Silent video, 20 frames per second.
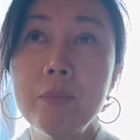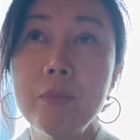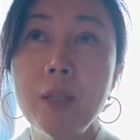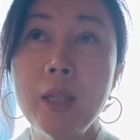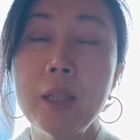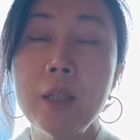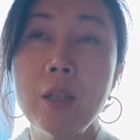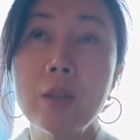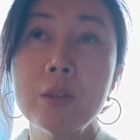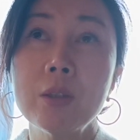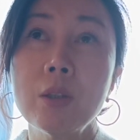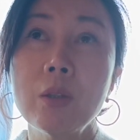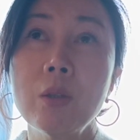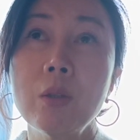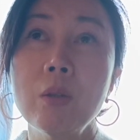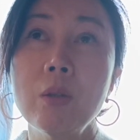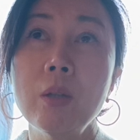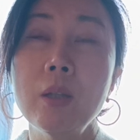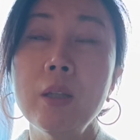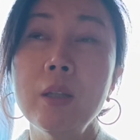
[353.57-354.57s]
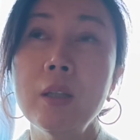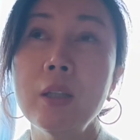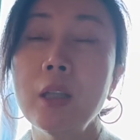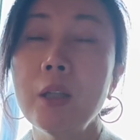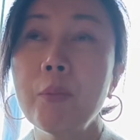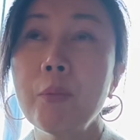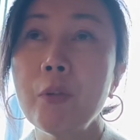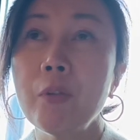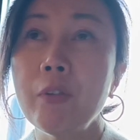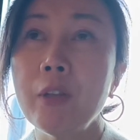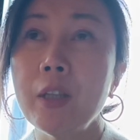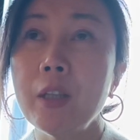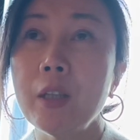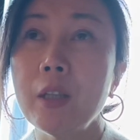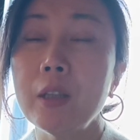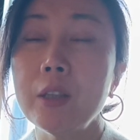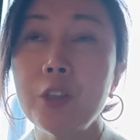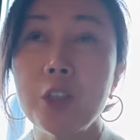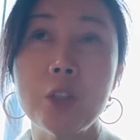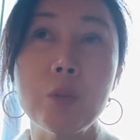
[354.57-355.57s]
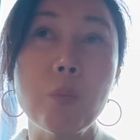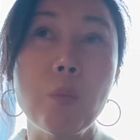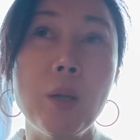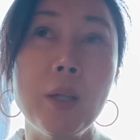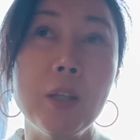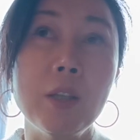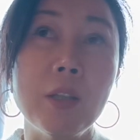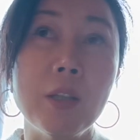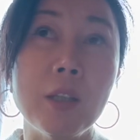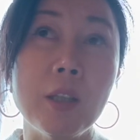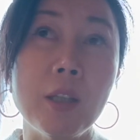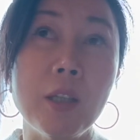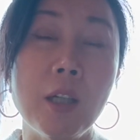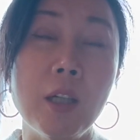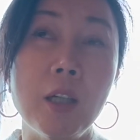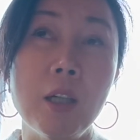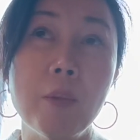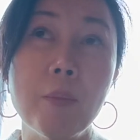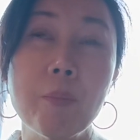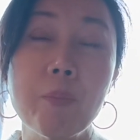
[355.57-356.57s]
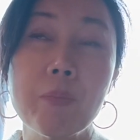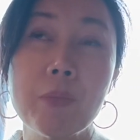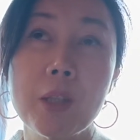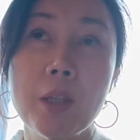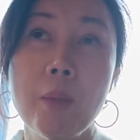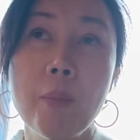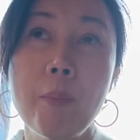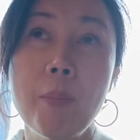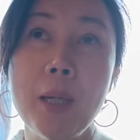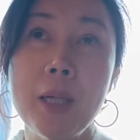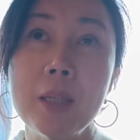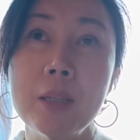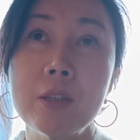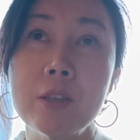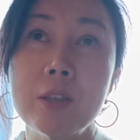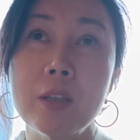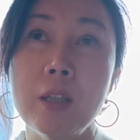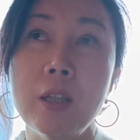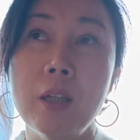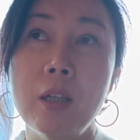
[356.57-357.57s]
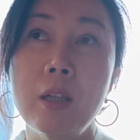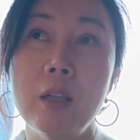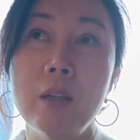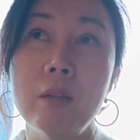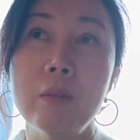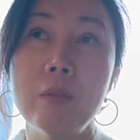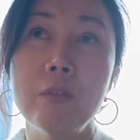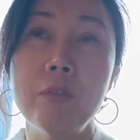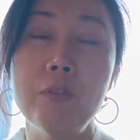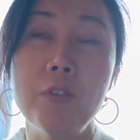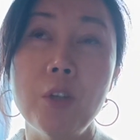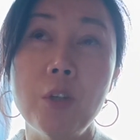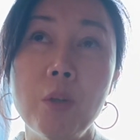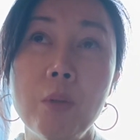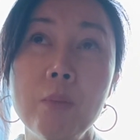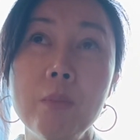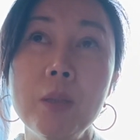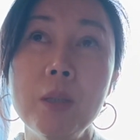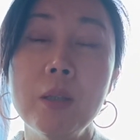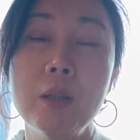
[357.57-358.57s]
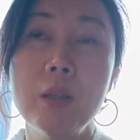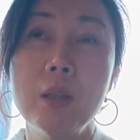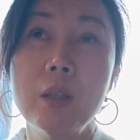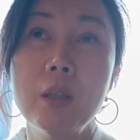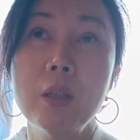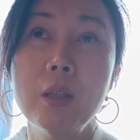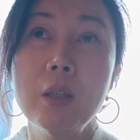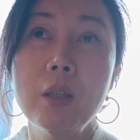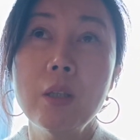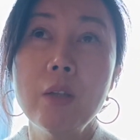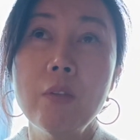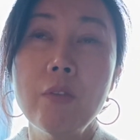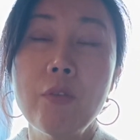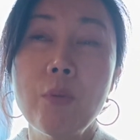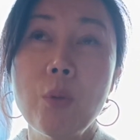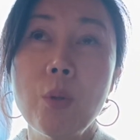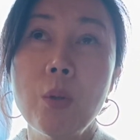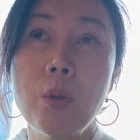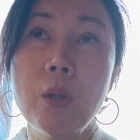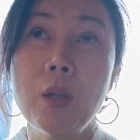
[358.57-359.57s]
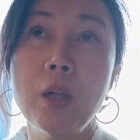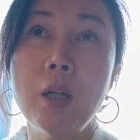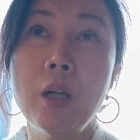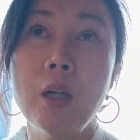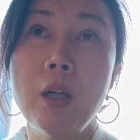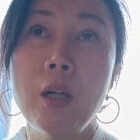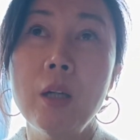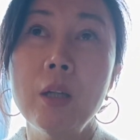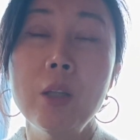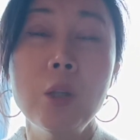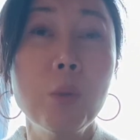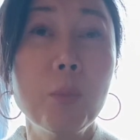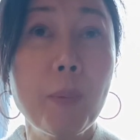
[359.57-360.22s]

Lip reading: and also a movie just won the best film for low